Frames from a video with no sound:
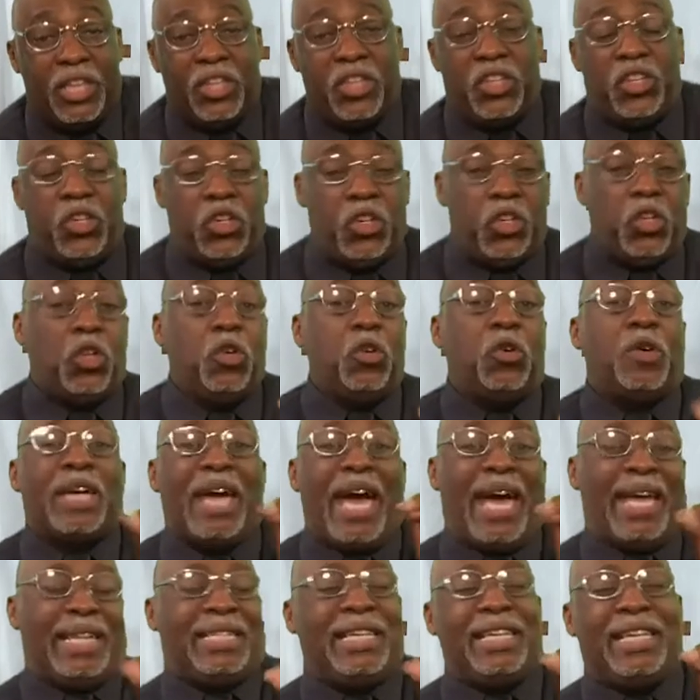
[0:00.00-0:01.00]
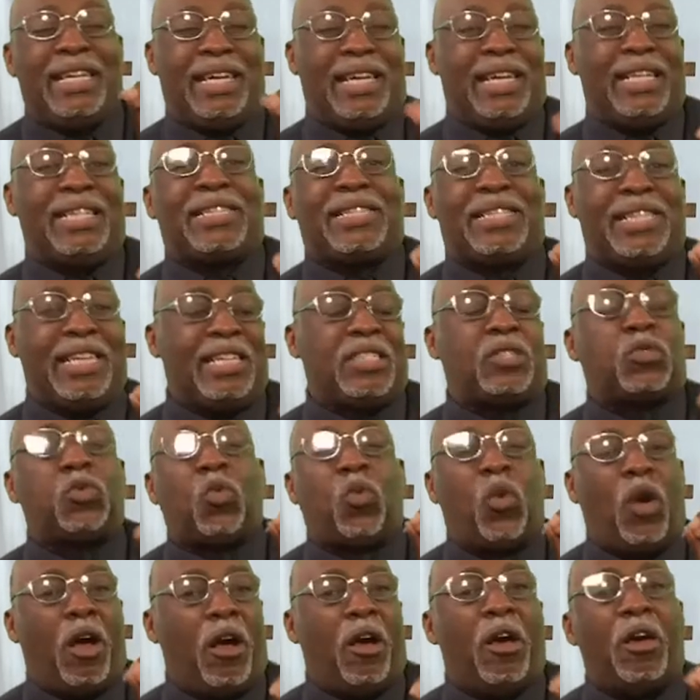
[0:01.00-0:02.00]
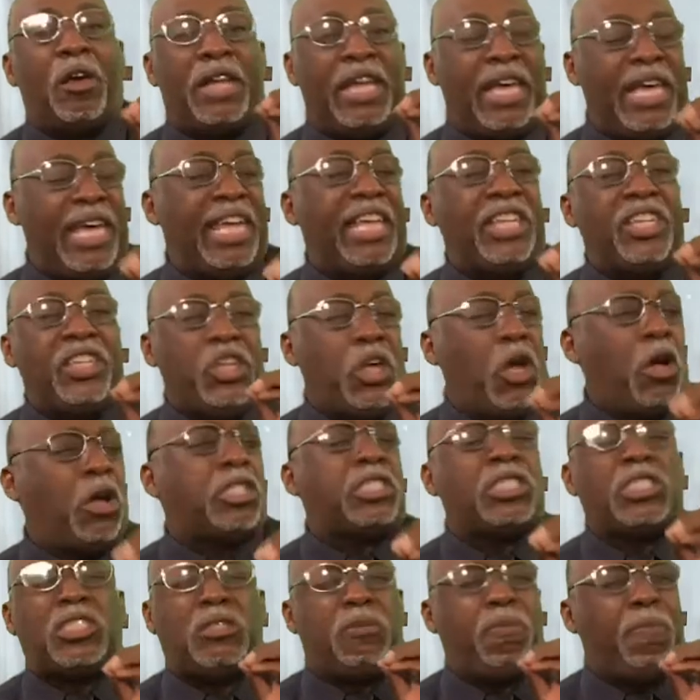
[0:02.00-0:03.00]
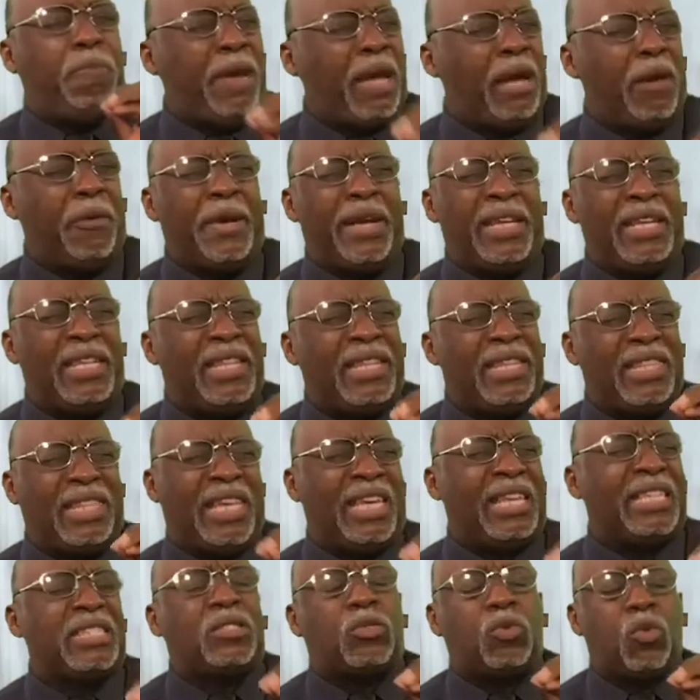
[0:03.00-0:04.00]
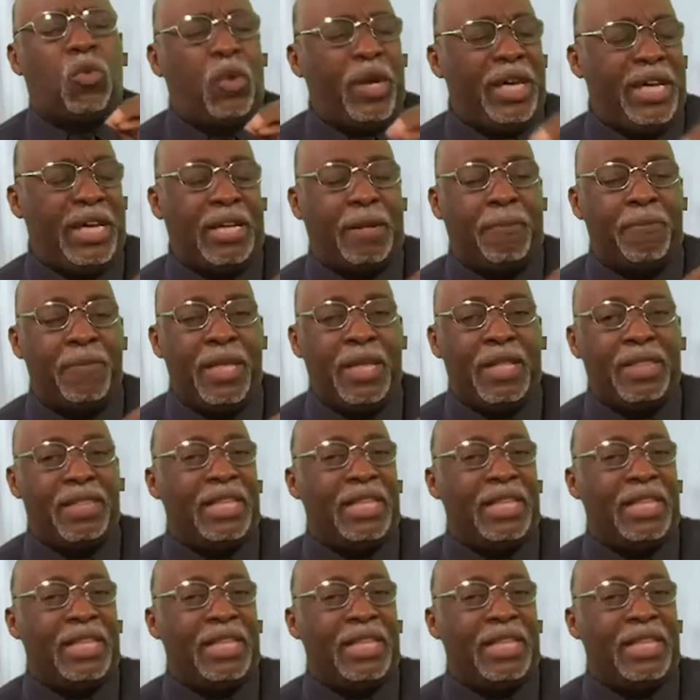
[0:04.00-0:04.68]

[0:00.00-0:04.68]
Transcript: you got to get this word in your spirit this week.